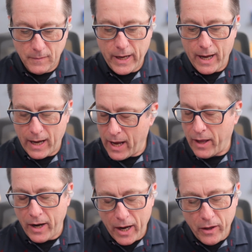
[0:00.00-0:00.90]
Yeah,
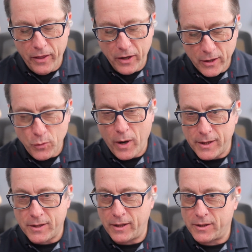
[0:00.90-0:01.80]
and I, I think that's why
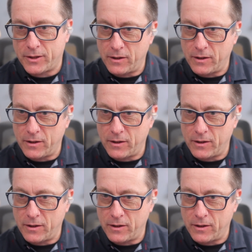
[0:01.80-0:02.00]
it's like